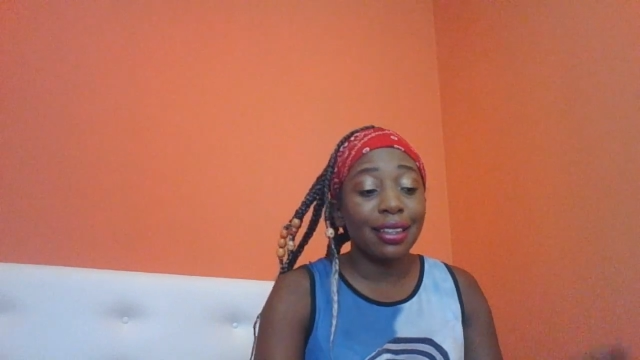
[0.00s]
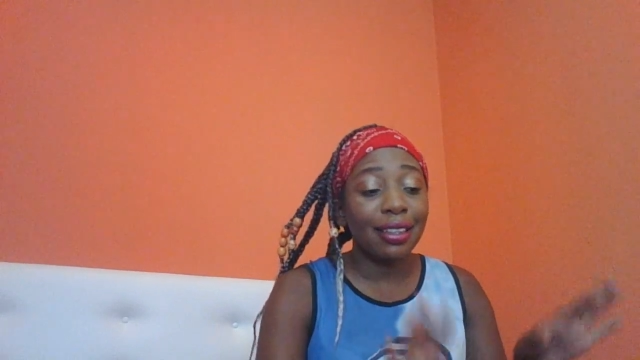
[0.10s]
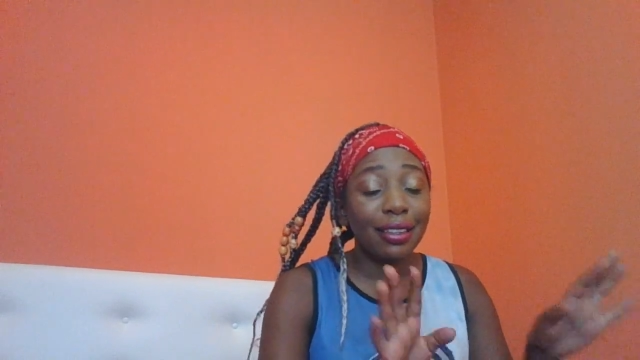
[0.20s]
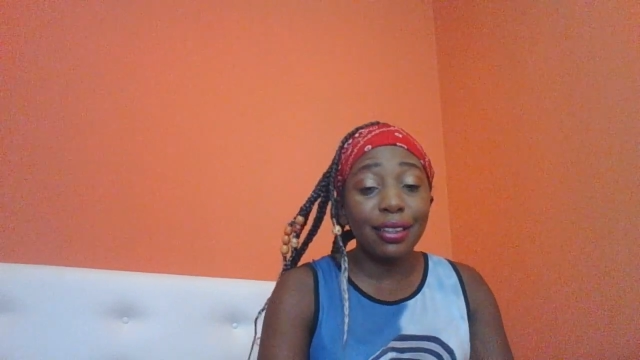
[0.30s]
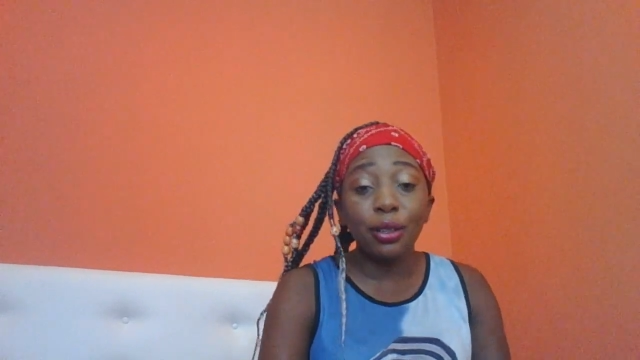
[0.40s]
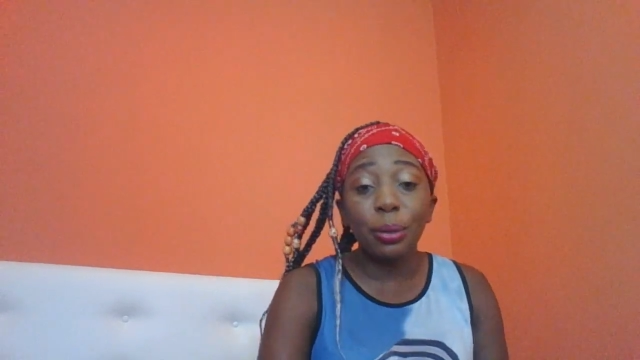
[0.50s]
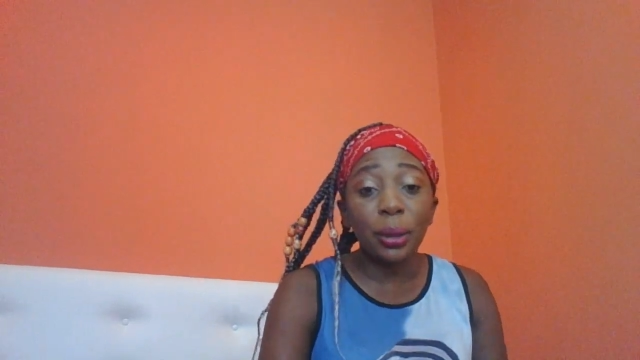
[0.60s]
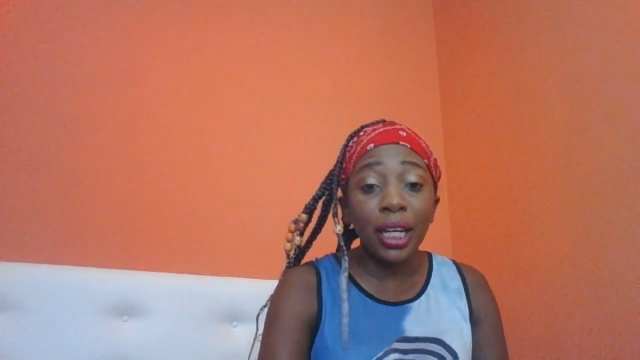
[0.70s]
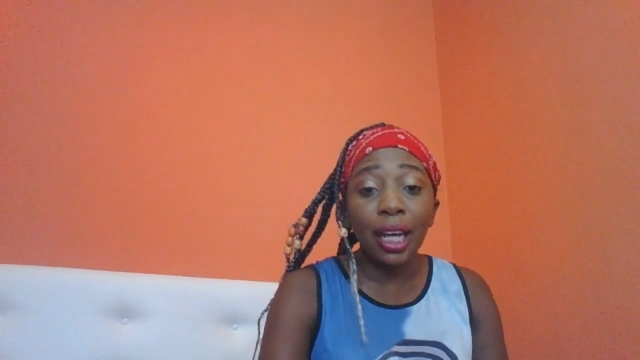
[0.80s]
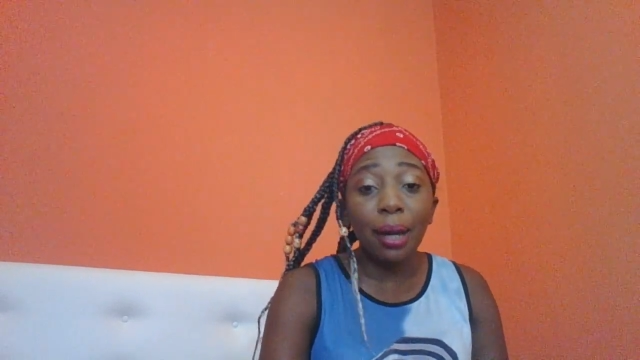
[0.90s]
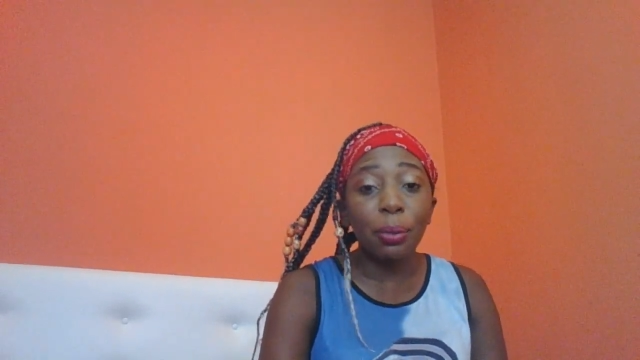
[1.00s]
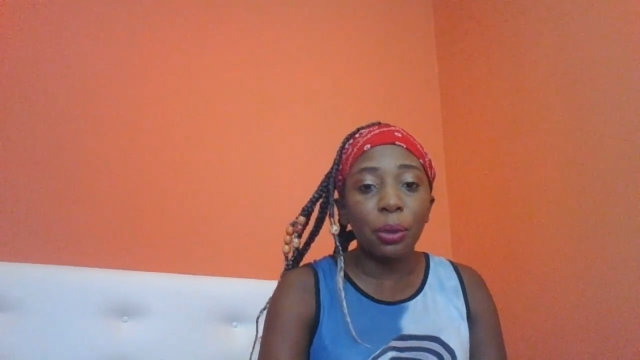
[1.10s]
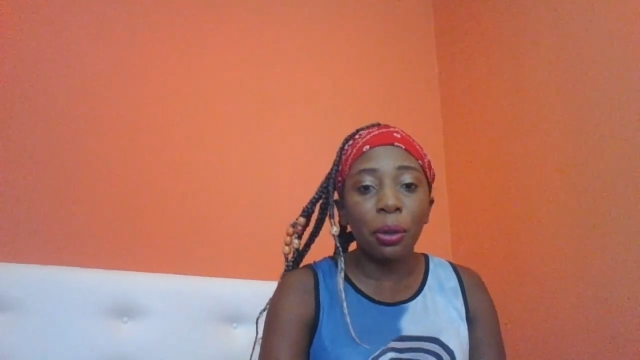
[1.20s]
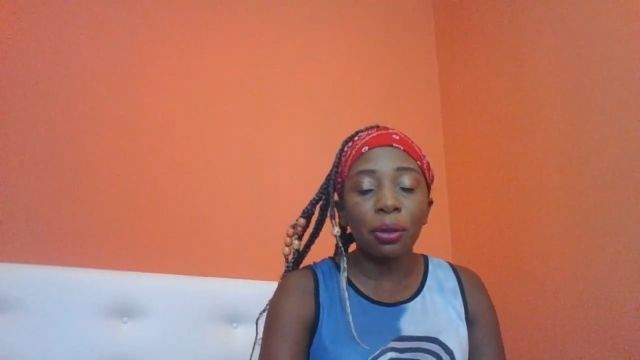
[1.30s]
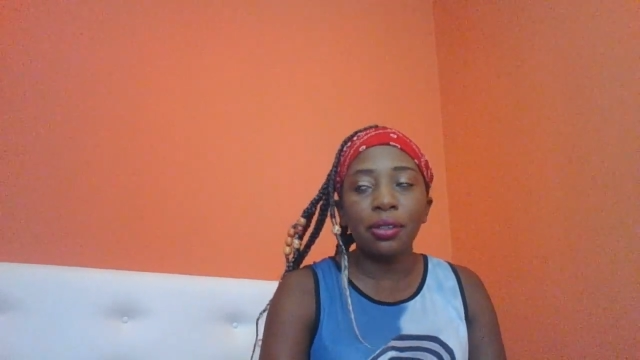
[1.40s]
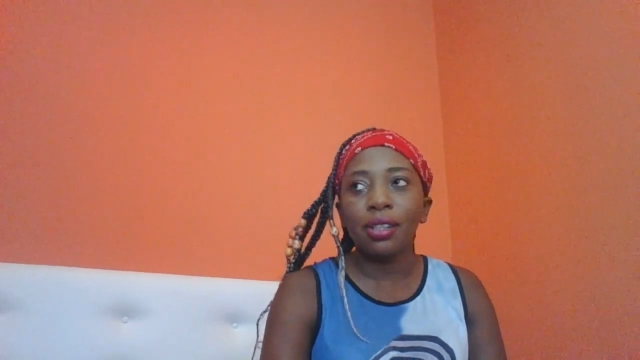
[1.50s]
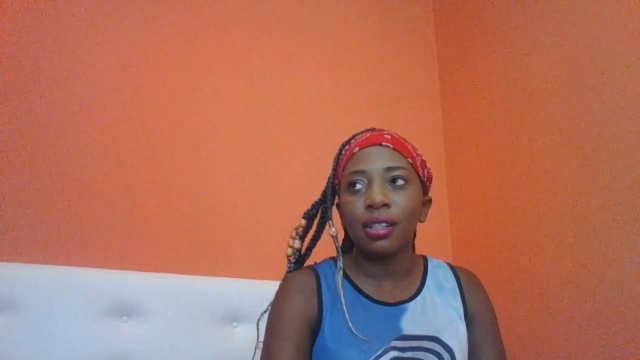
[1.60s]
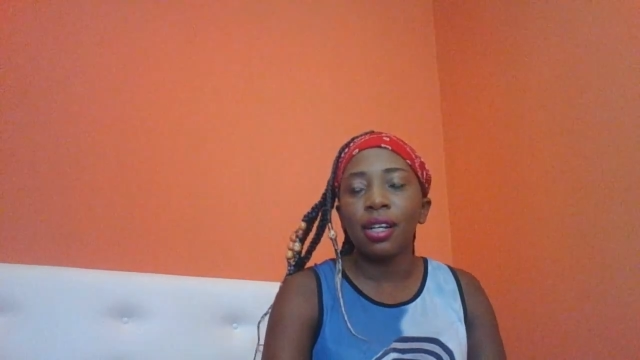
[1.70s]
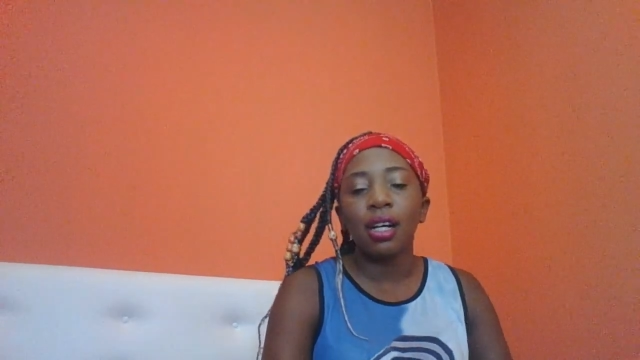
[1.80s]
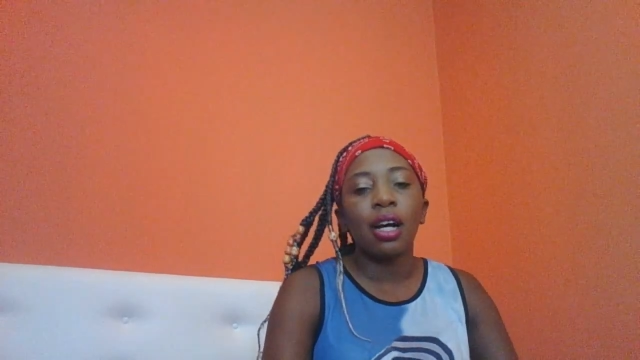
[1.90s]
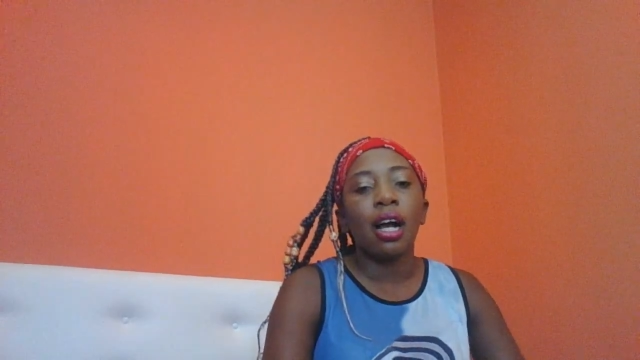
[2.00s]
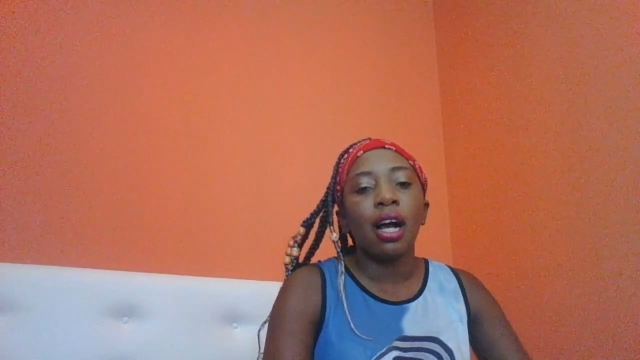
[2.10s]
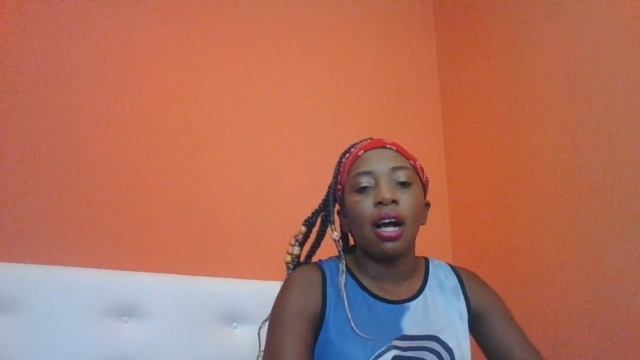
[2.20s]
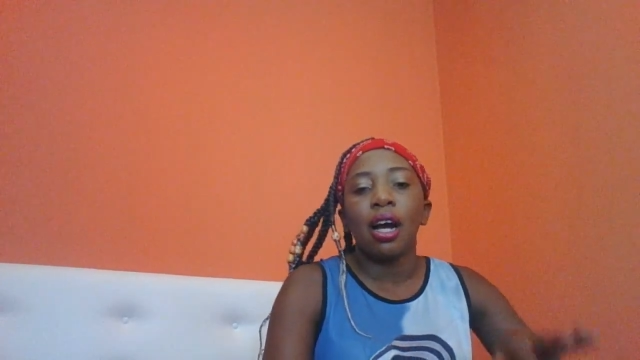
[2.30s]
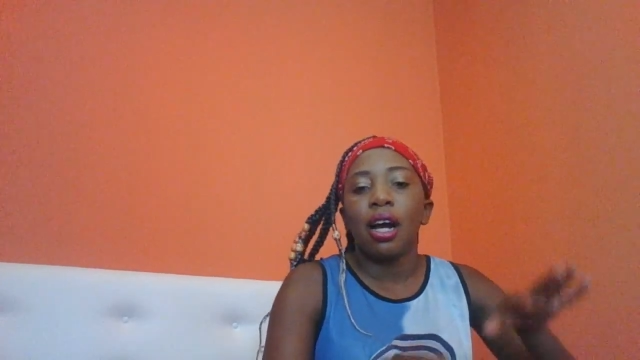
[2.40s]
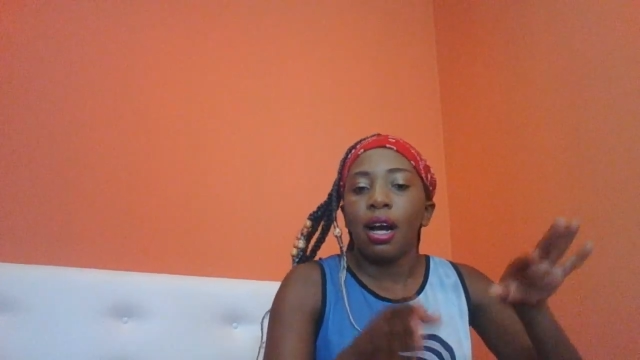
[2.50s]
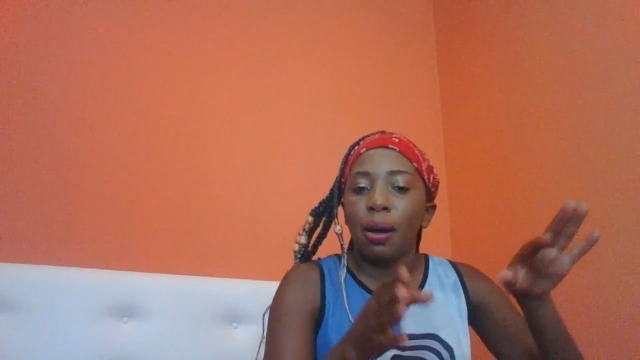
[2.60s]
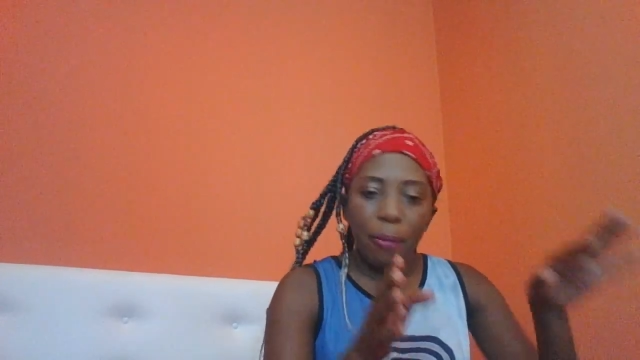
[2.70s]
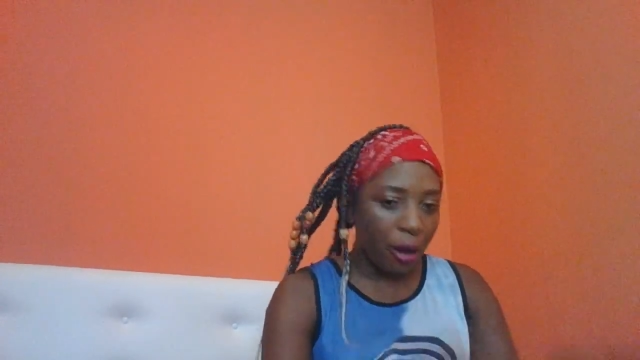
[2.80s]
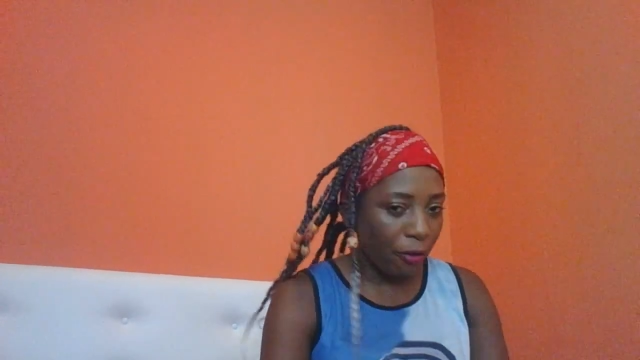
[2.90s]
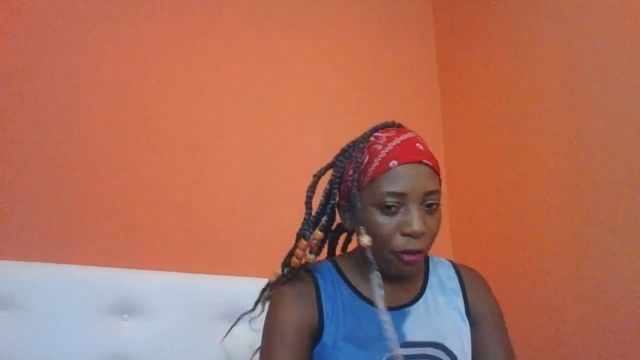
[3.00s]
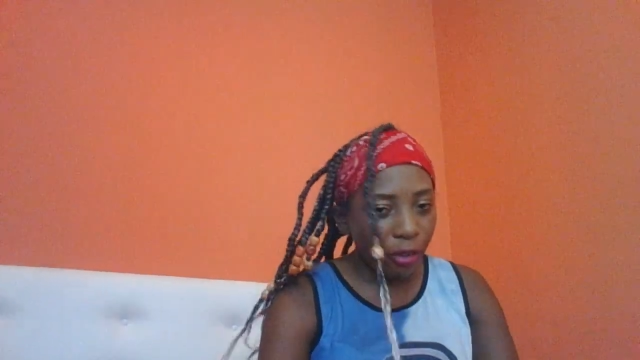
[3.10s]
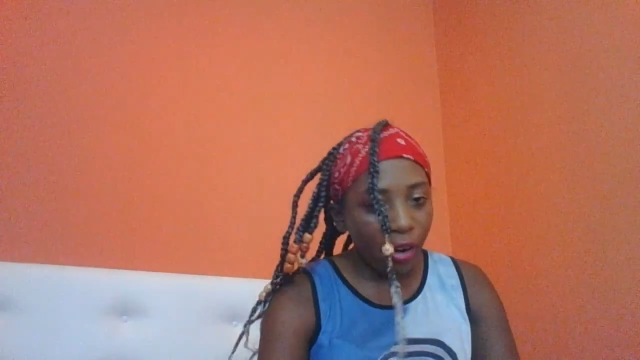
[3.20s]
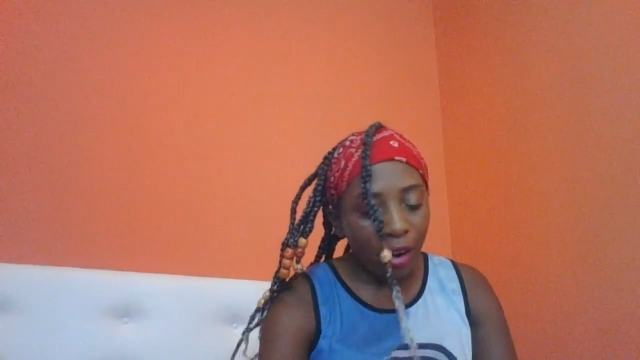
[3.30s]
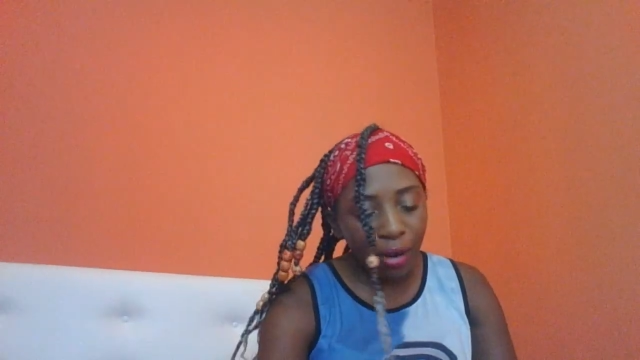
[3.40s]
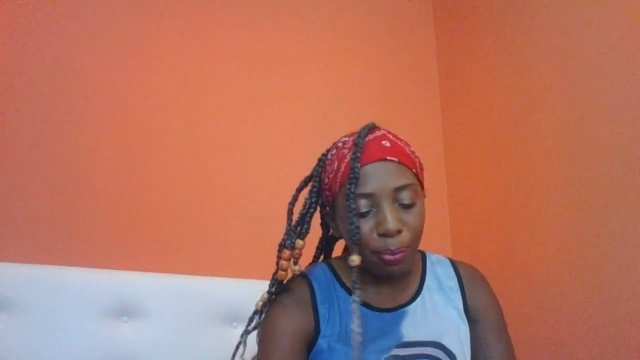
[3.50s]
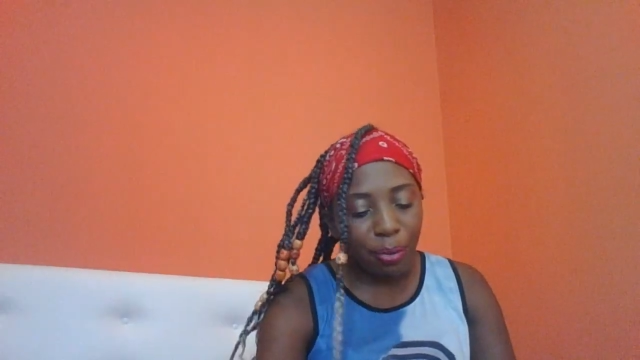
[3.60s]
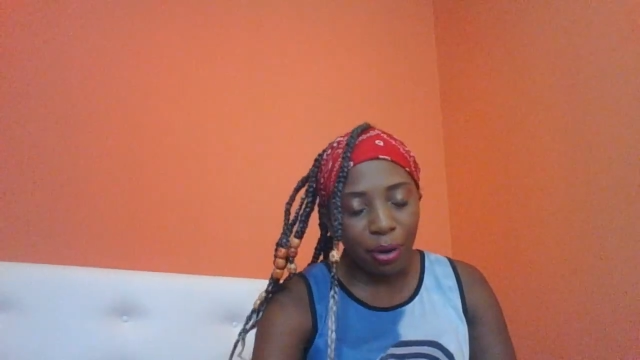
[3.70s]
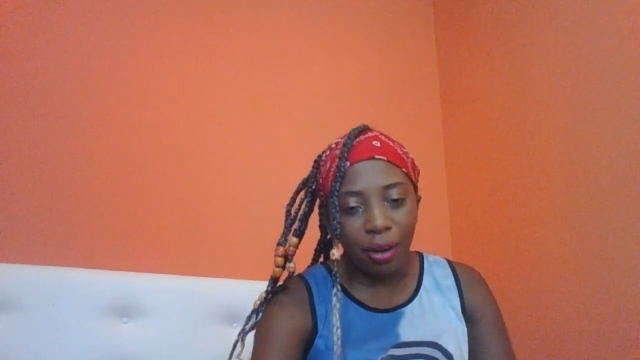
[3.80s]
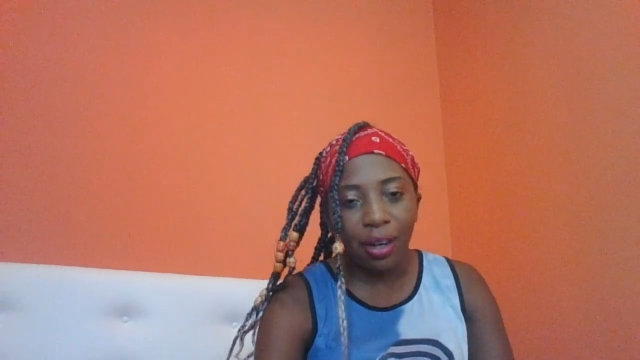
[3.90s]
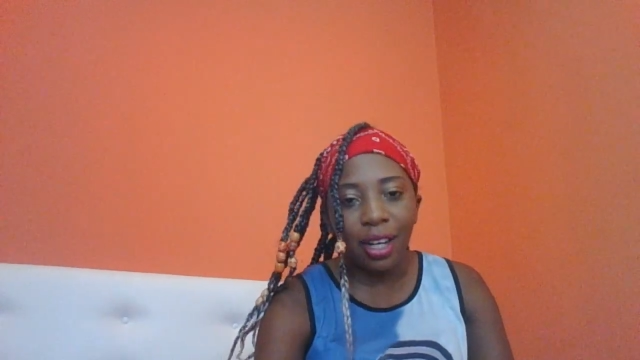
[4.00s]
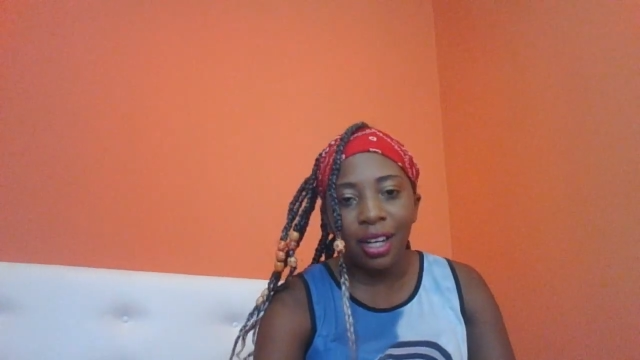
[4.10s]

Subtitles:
in this week because my phone broke.